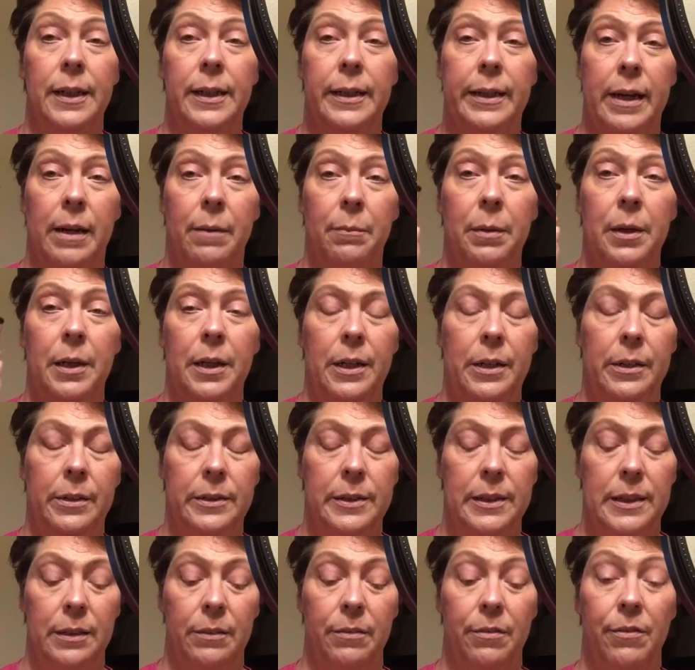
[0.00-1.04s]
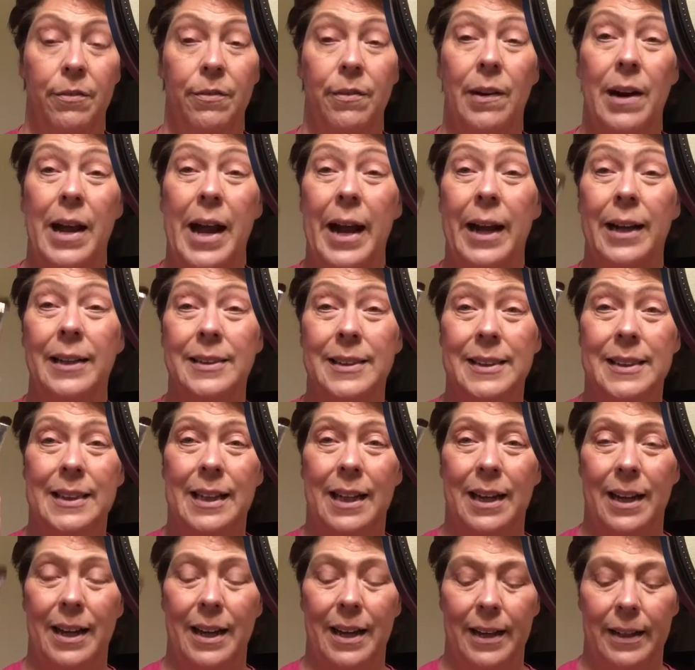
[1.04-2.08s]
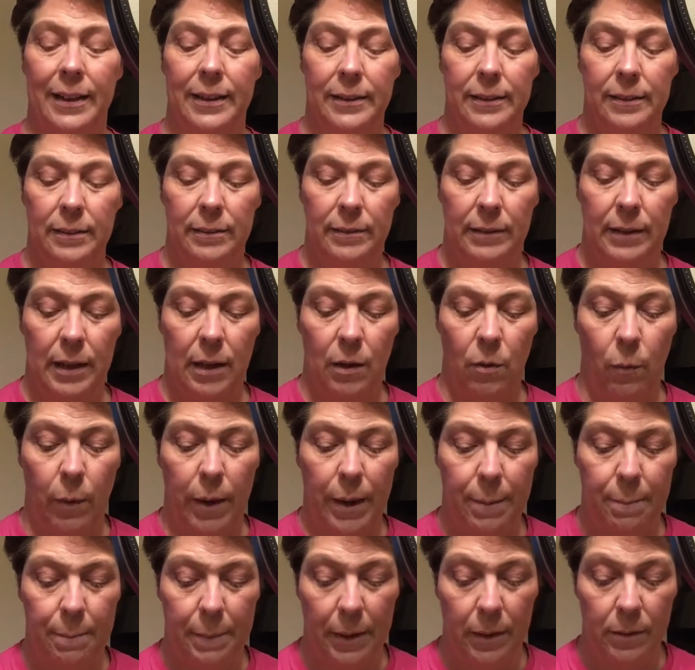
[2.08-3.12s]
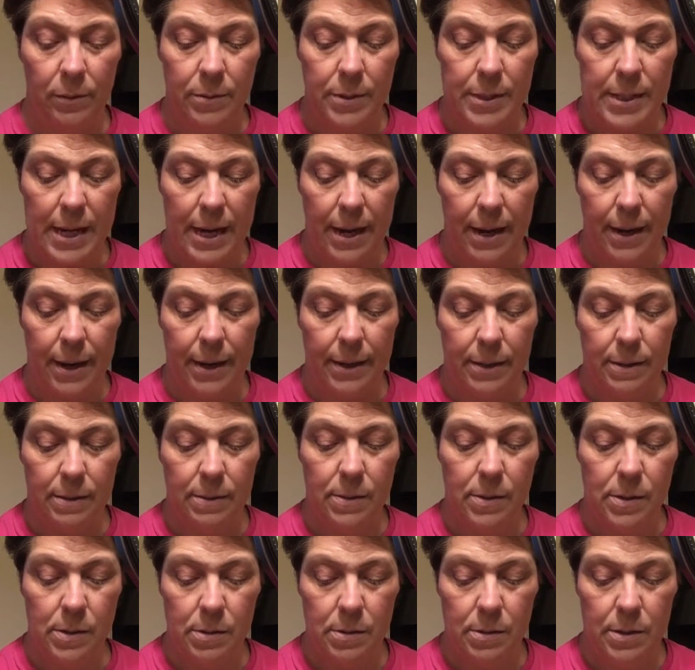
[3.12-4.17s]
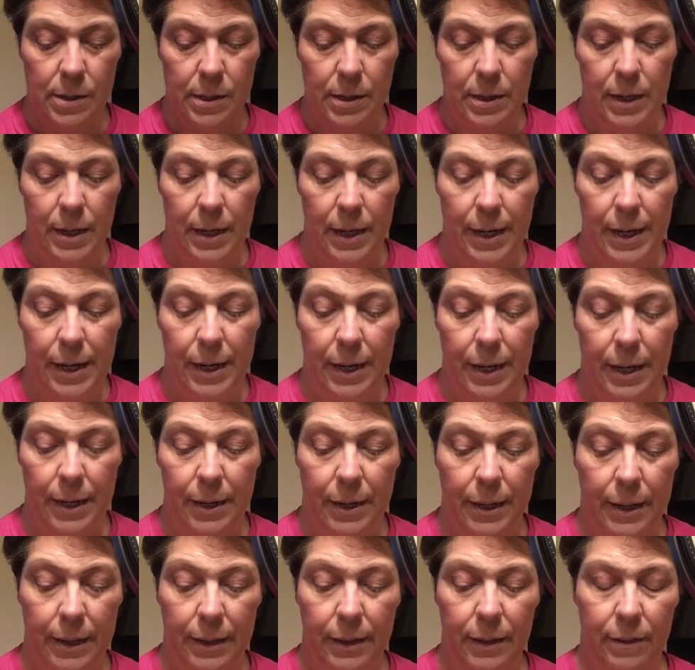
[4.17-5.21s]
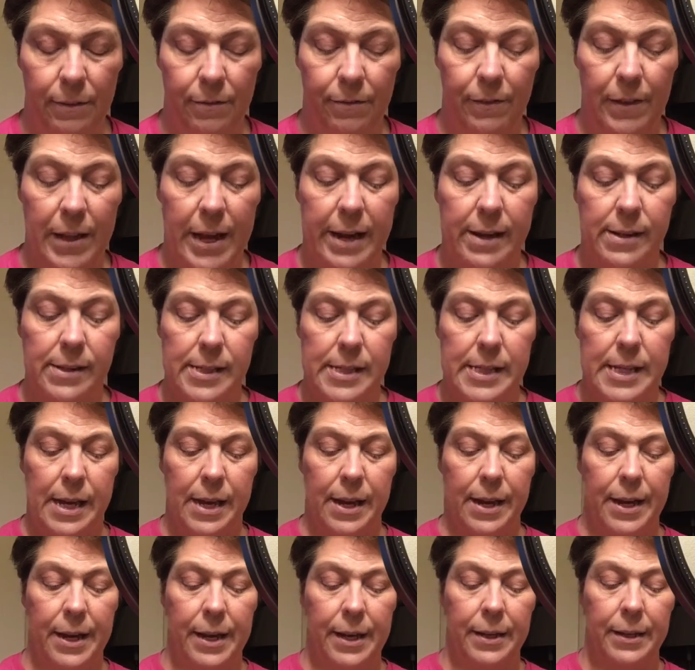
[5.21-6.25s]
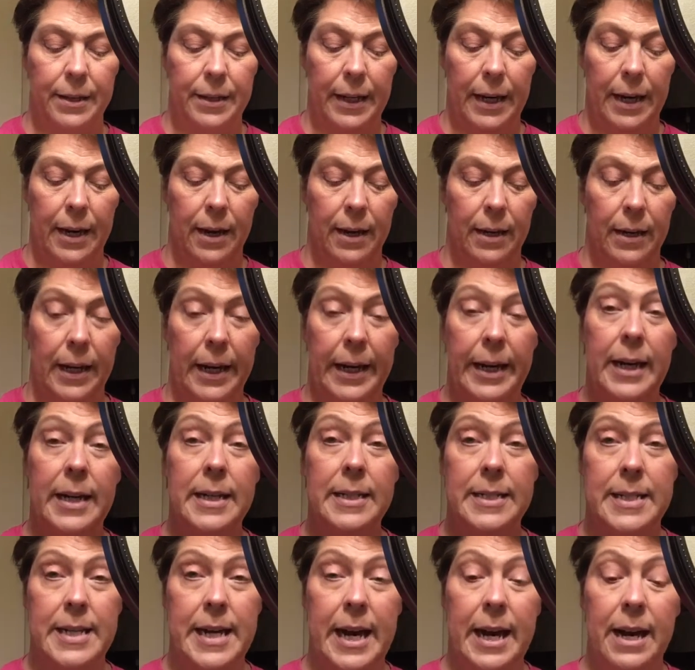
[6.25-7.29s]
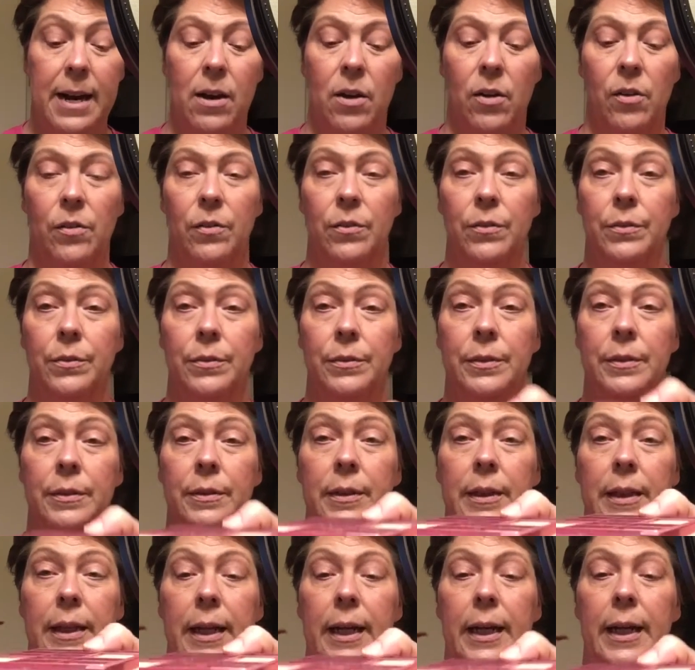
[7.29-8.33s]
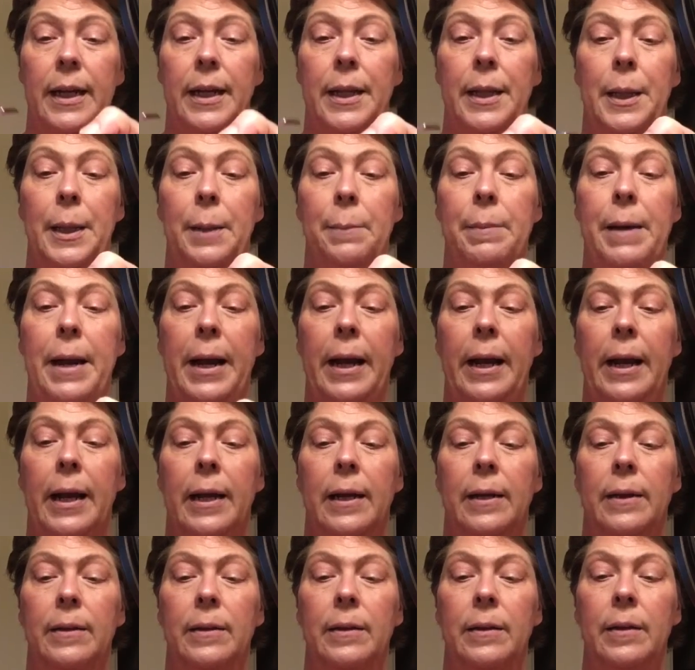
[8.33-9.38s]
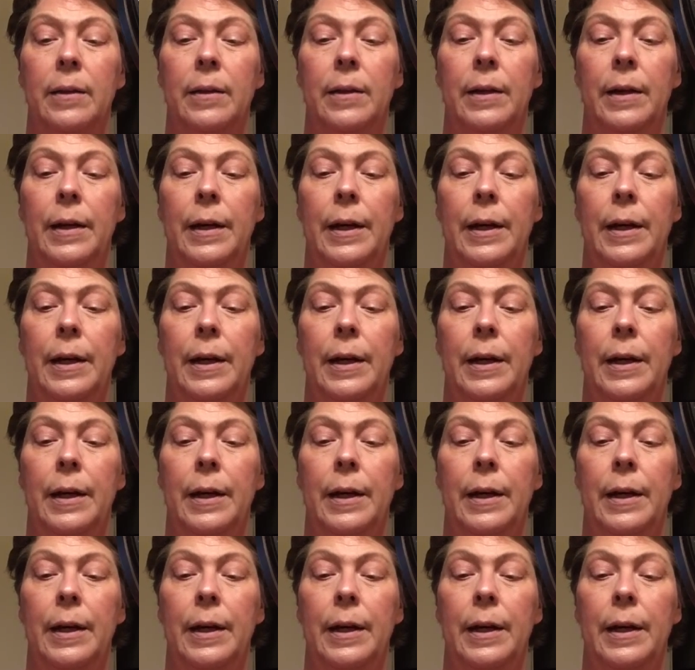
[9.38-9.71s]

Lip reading: Now I'm going to use the flat side. I wet both sides. The flat side, I lay it down in the pan.